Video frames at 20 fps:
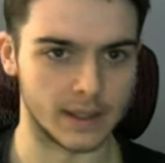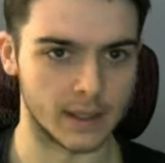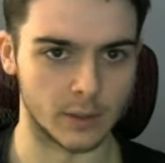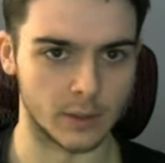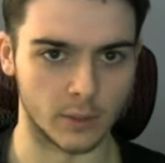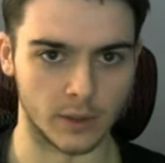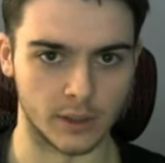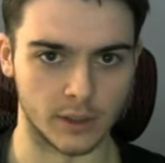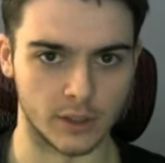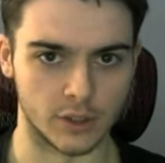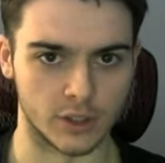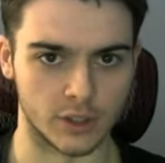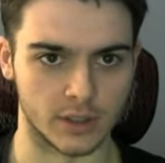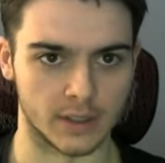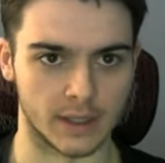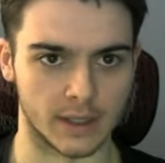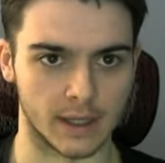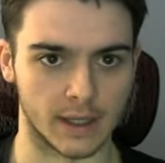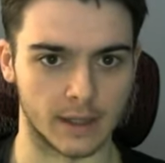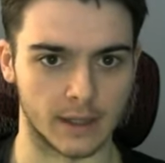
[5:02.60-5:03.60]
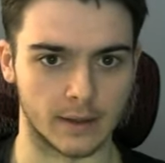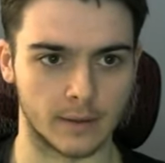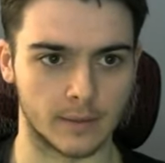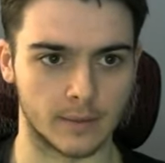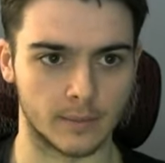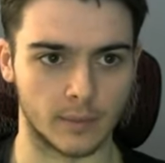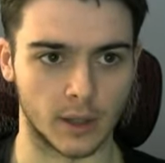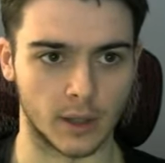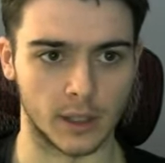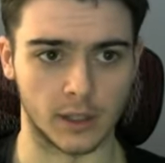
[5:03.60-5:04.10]
were to just like
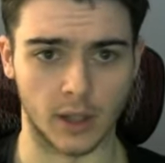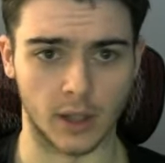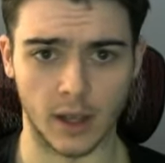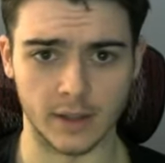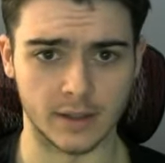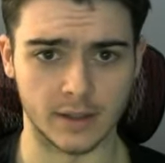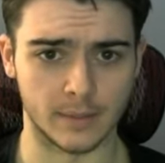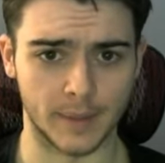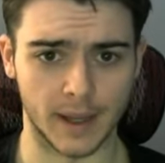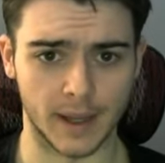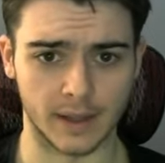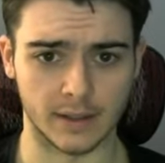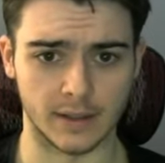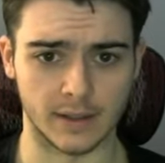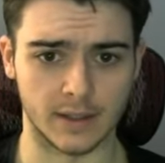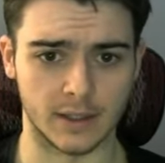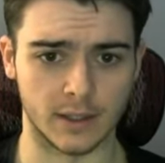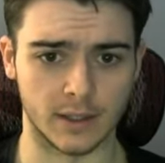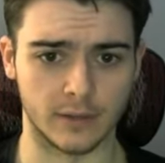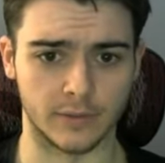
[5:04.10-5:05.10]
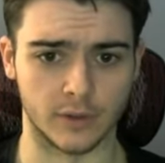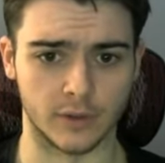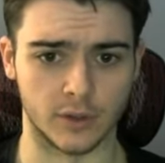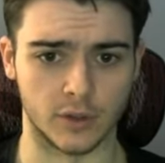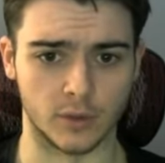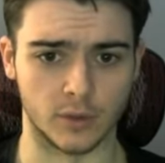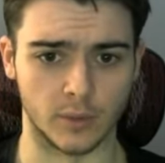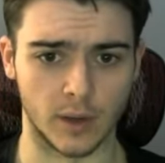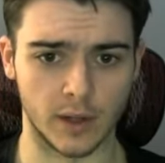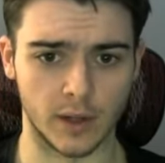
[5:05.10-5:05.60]
probably loss impact us here for
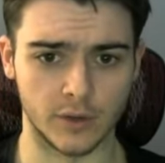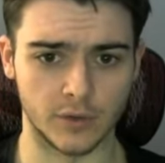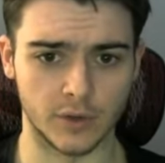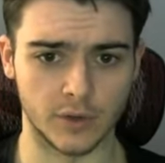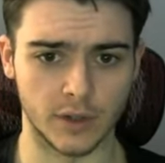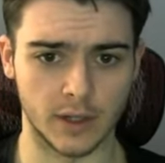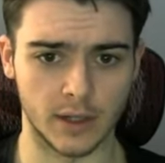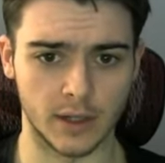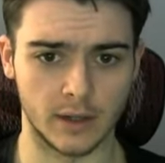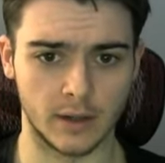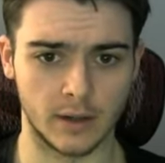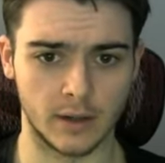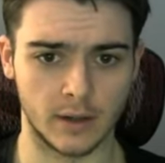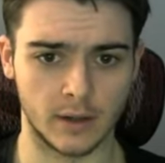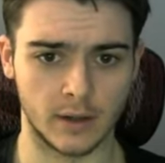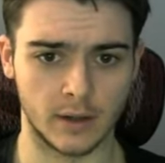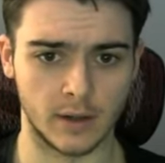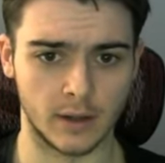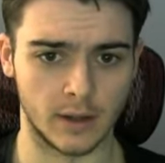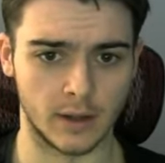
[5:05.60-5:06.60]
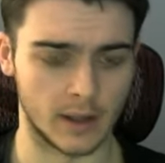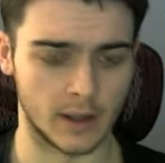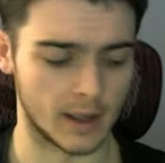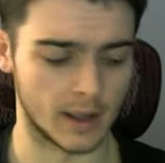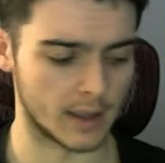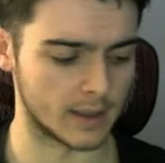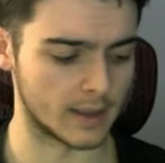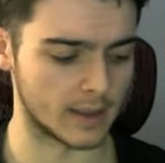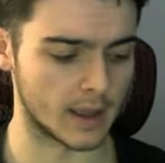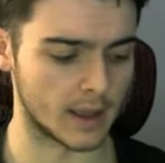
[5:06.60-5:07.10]
200,
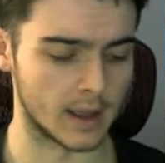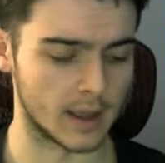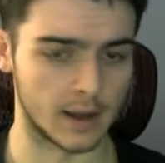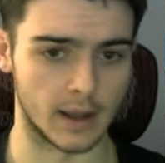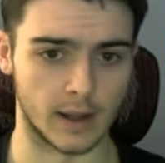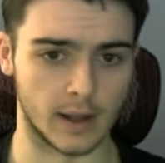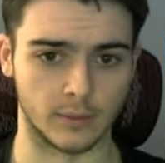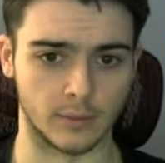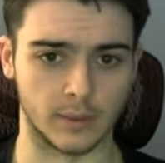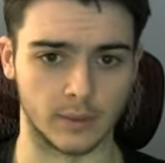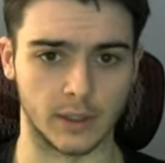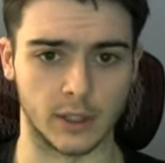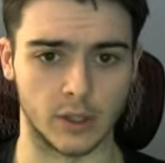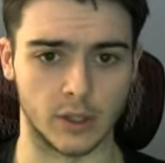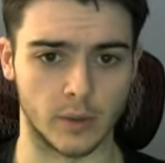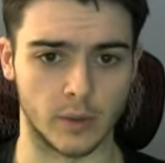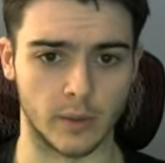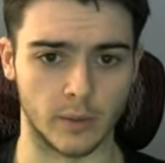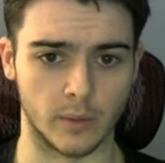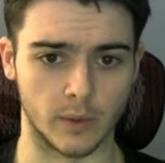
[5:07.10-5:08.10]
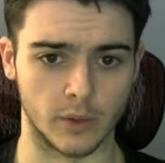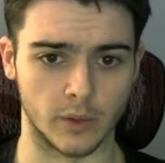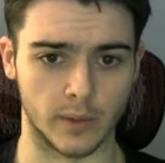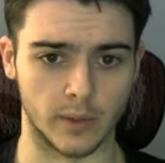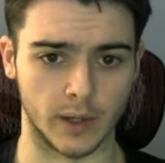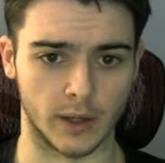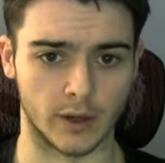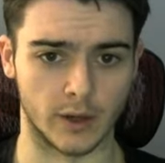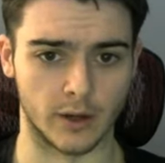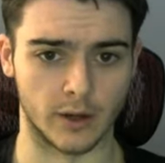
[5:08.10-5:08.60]
and then I don't really know what we're doing
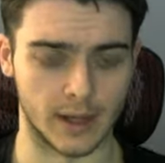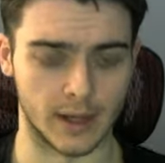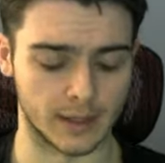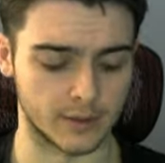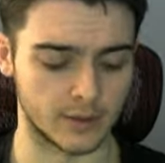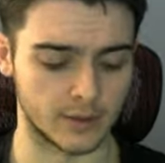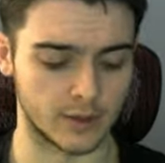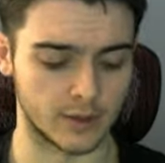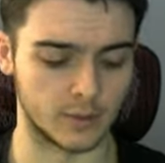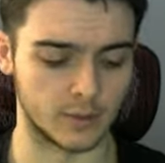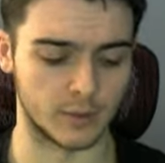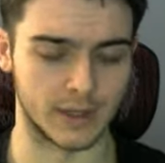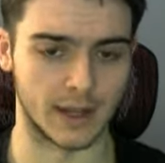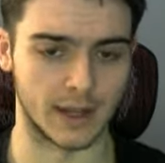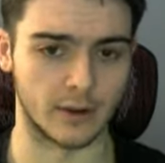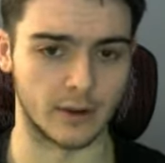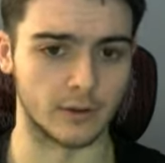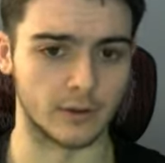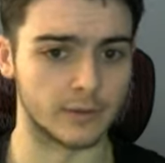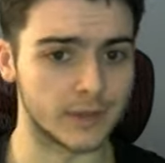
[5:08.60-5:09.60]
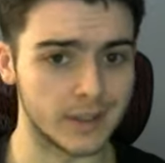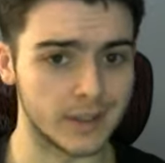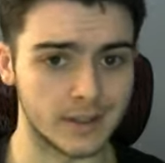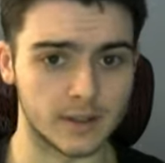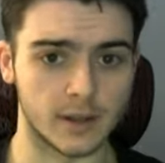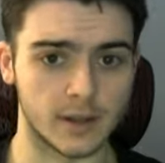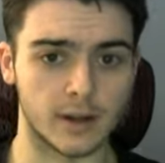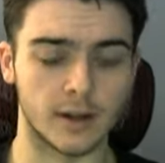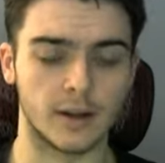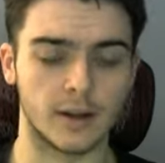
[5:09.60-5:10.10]
on our next turn. We're down our
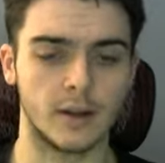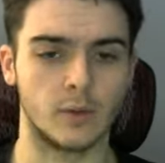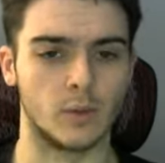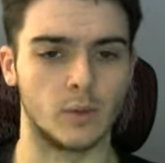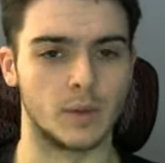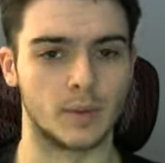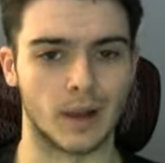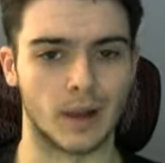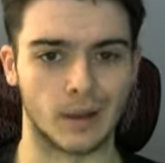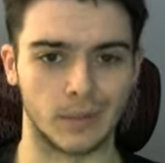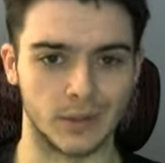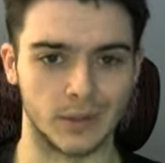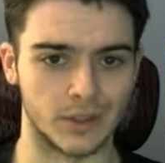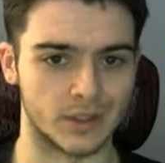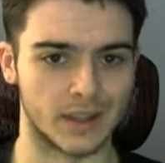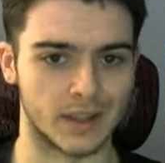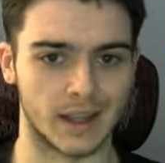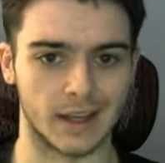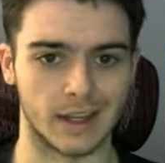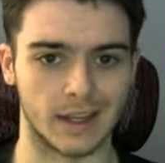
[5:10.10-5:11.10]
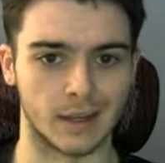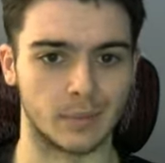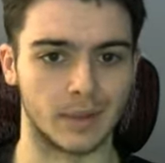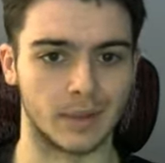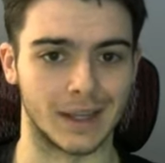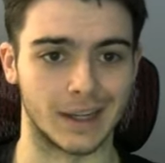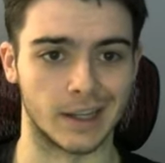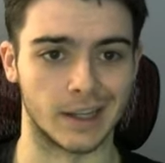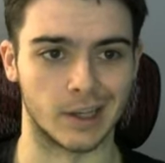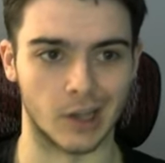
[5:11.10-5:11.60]
V-Star. We probably just end up
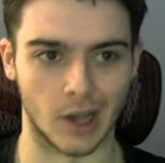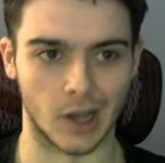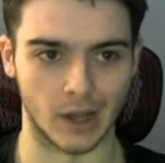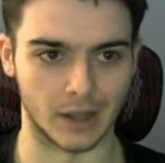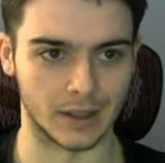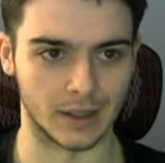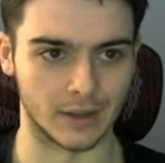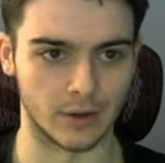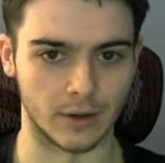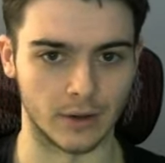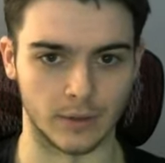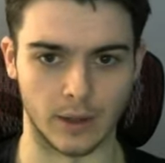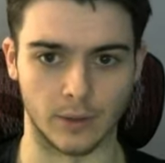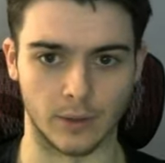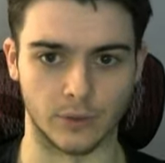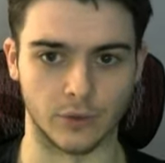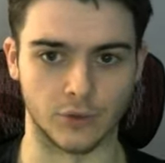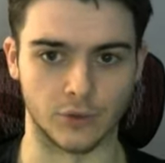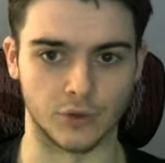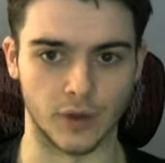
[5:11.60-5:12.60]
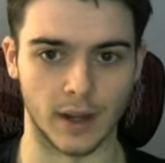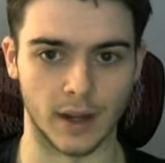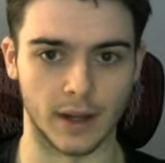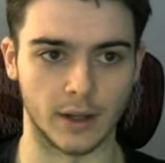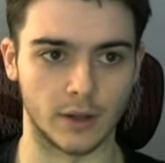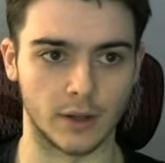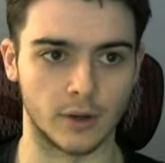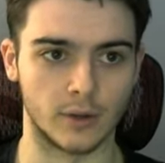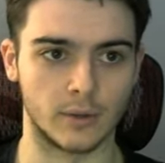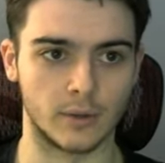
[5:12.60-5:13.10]
like knocking out their
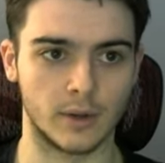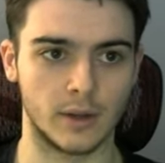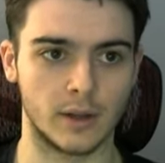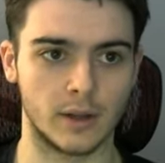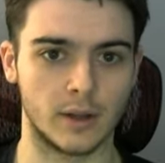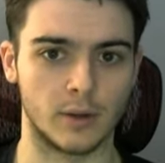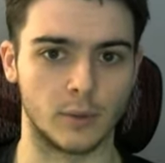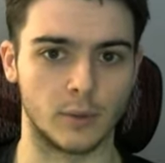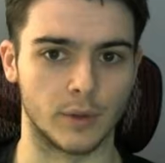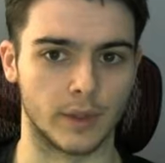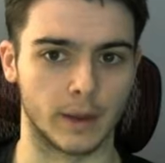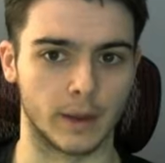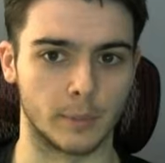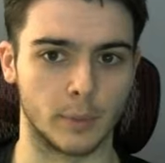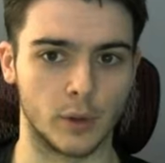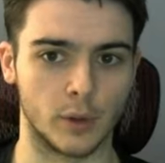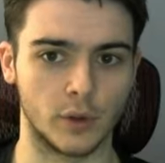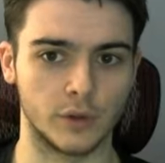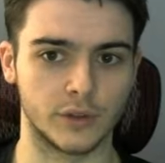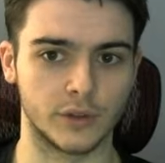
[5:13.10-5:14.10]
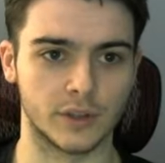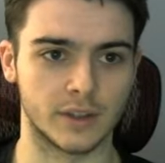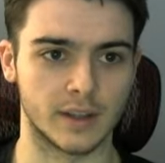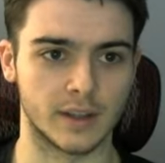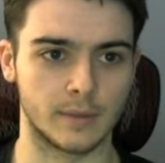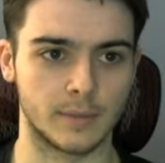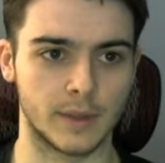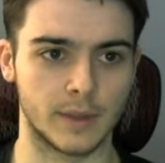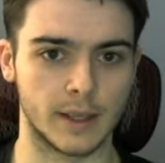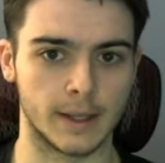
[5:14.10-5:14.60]
Drago with like Pult or
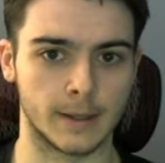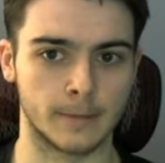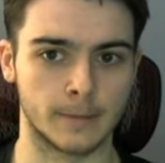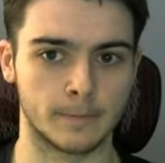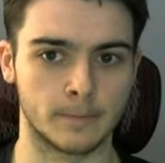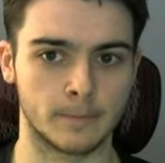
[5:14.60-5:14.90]
something.